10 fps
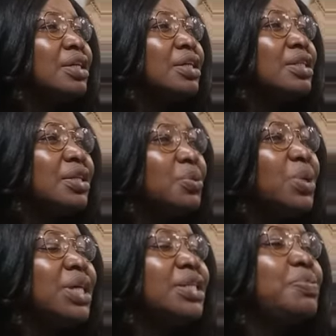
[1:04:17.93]
It's a
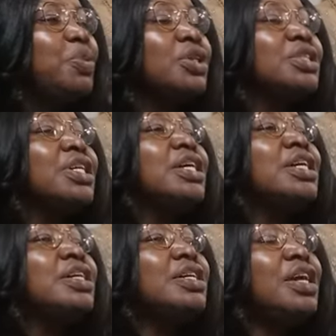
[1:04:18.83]
weed, but
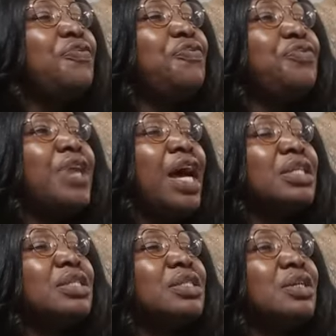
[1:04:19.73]
if
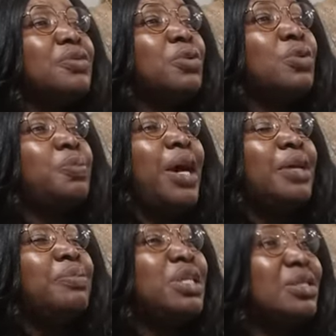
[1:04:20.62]
that's by
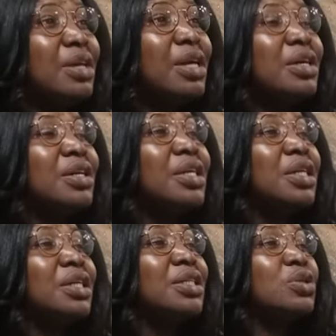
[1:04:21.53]
mistake
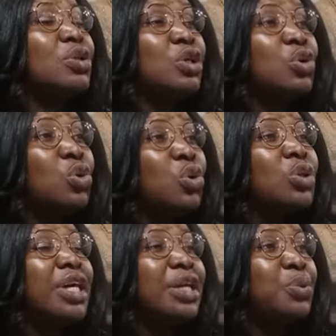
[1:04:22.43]
is
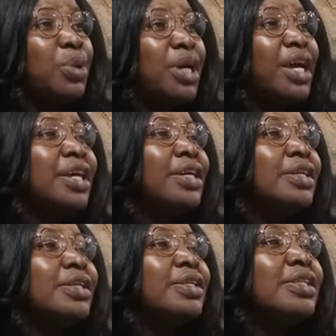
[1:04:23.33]
grown anywhere,
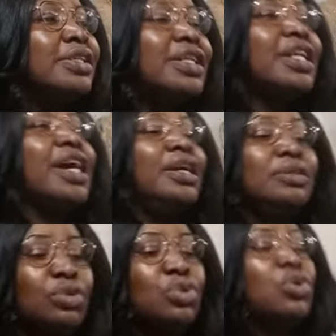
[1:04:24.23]
they
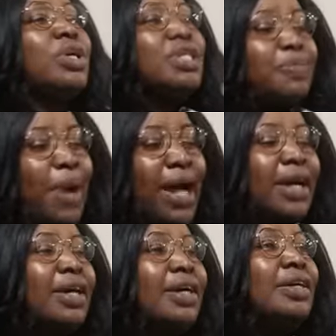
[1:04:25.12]
can grow it
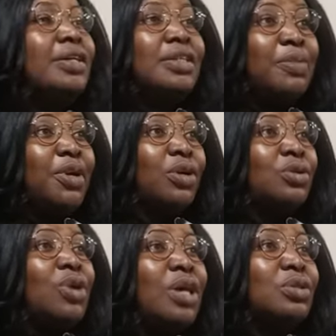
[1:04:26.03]
back. They may
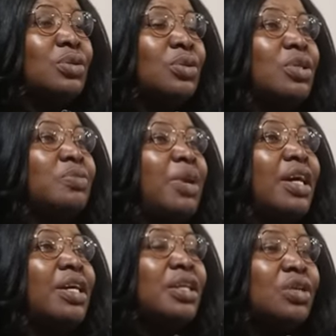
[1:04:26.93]
not know how to grow it
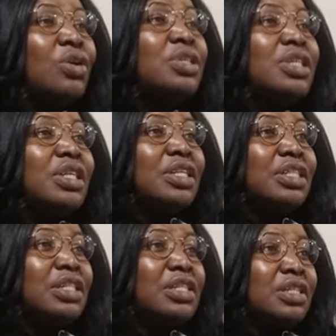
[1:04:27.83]
back. You know
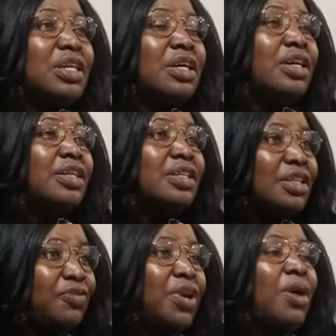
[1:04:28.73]
the stick,
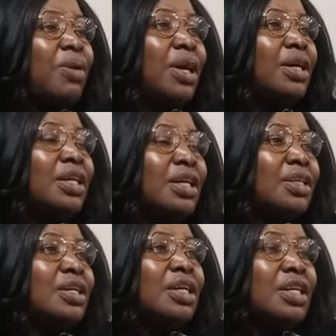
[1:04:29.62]
the flower,
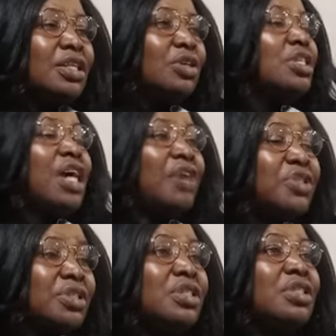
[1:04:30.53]
that it doesn't have
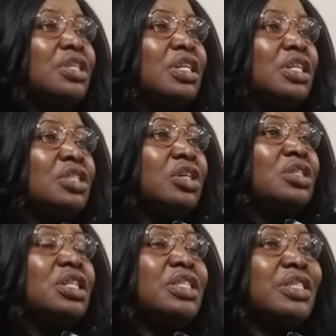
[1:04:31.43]
seed. It's
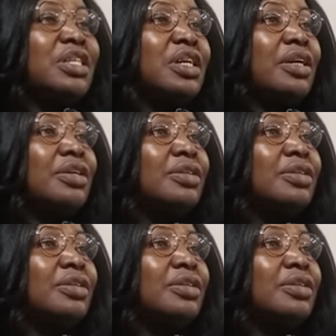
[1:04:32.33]
just a stick.